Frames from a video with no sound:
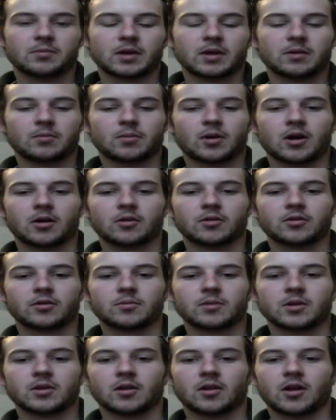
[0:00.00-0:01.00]
ping pong with him
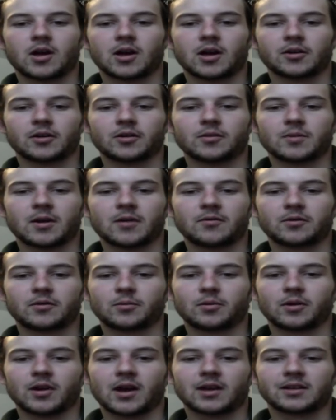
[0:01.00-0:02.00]
in the locker room after
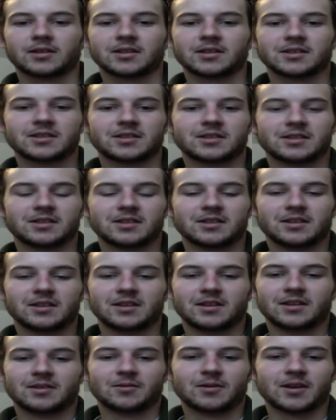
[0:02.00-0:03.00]
practice.
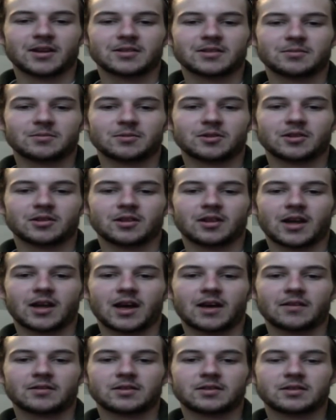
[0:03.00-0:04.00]
We had some good
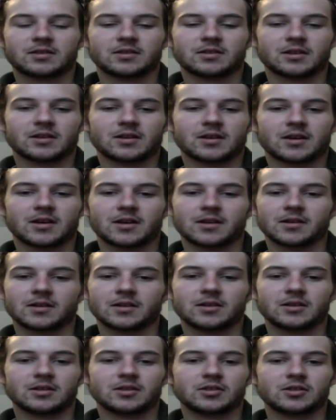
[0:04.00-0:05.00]
laughs. Uh,
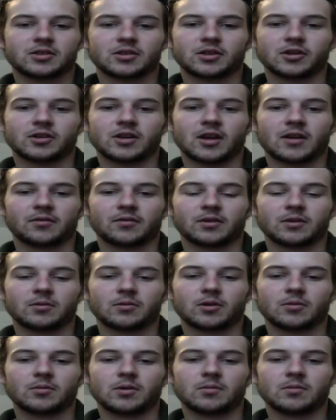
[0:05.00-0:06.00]
sure, definitely
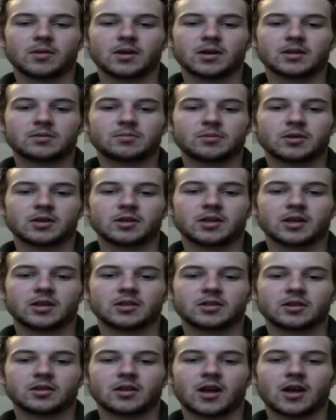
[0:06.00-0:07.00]
will be missed, but he
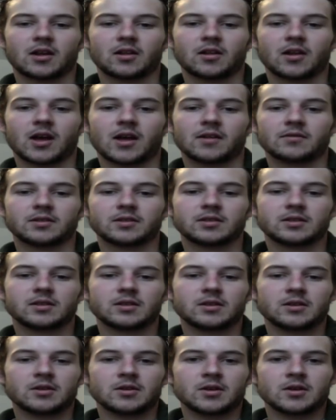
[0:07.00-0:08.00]
touched a lot of lives.
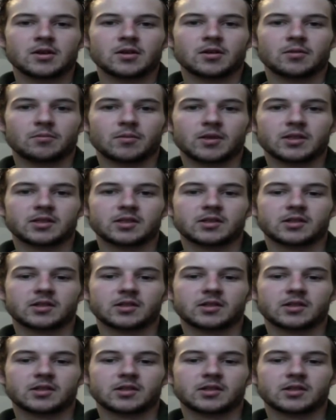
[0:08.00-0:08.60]
Miss you,